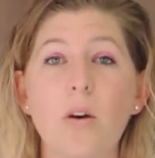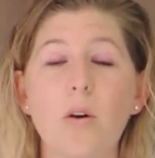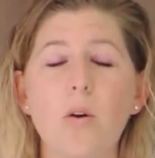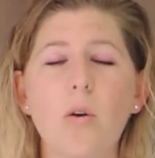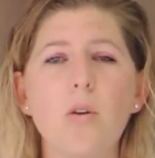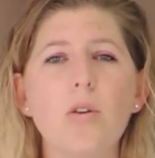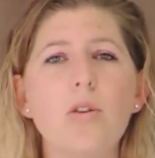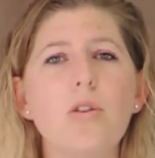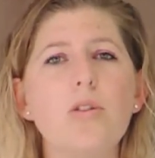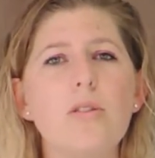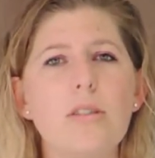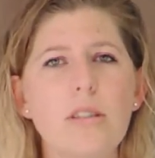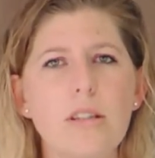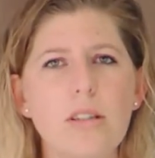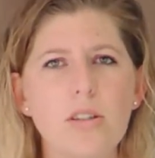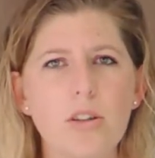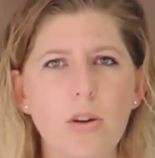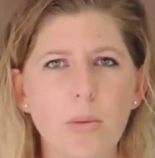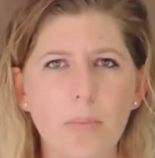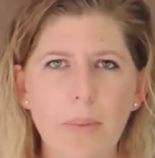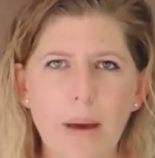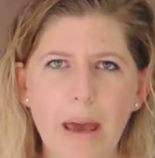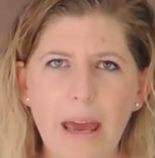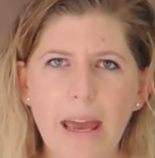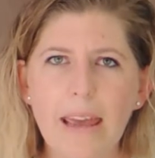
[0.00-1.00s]
Or you
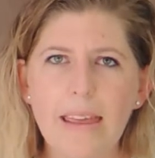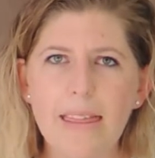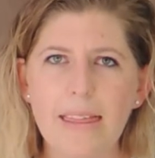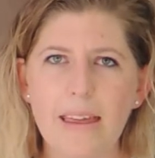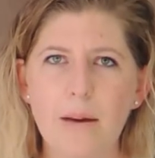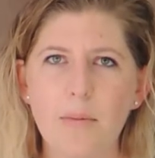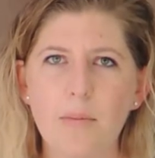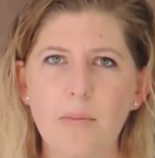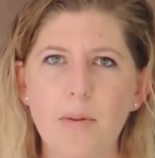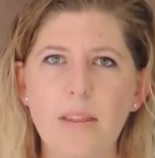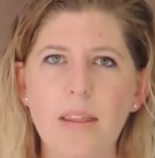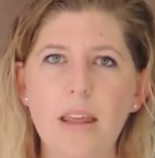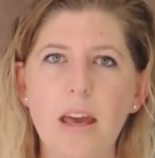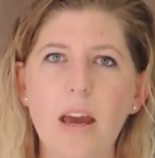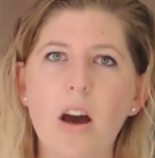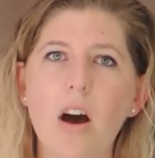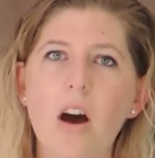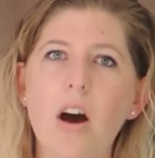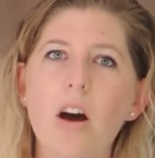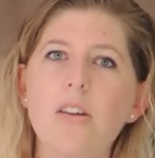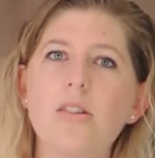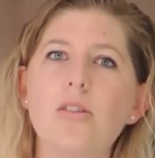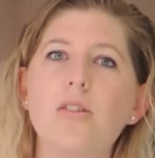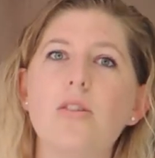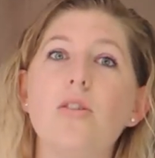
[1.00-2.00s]
disobey them when they
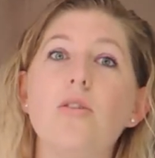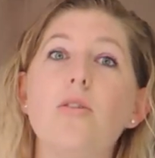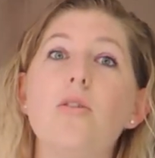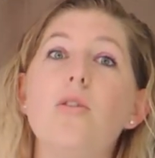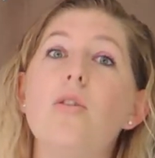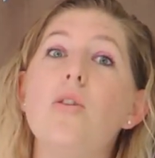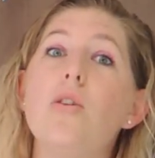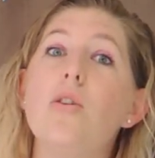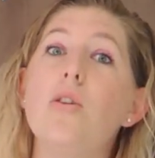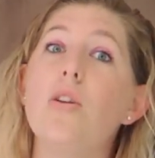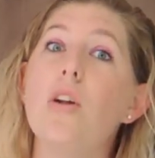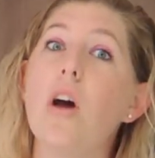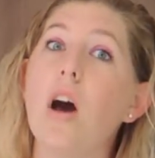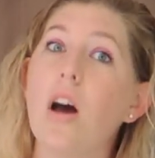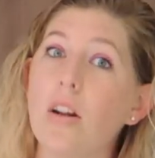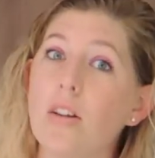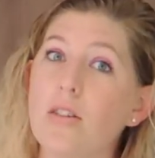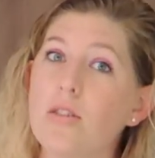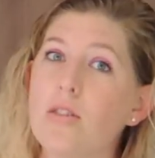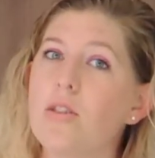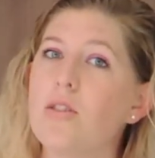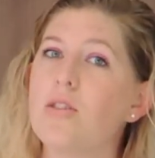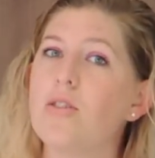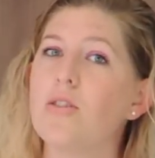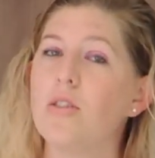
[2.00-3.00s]
ask you
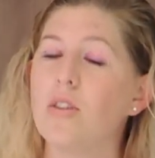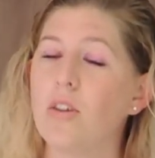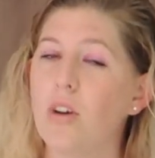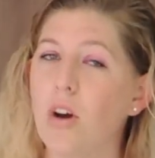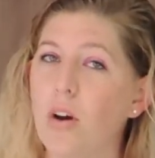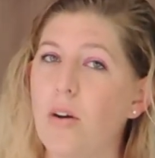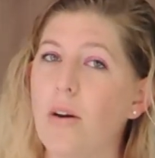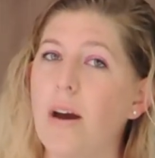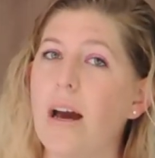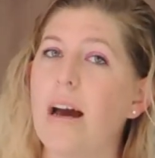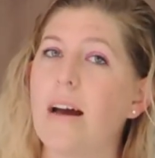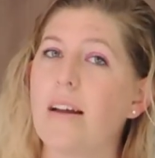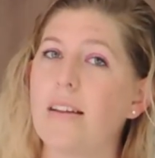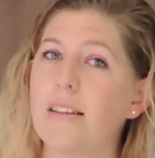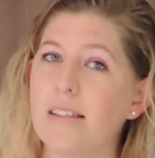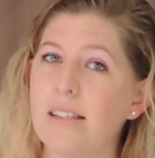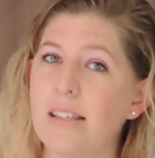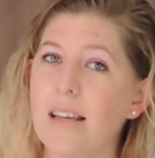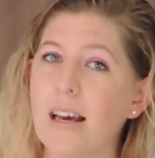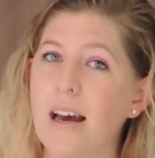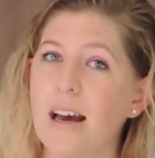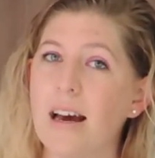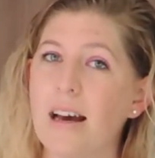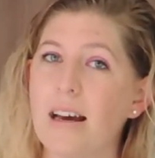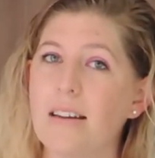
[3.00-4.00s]
not to go
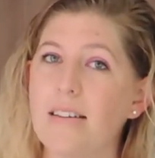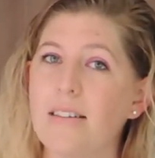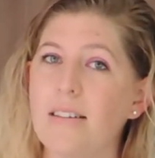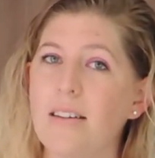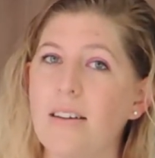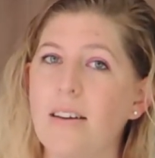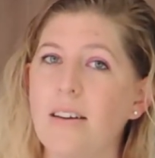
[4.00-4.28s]
outside.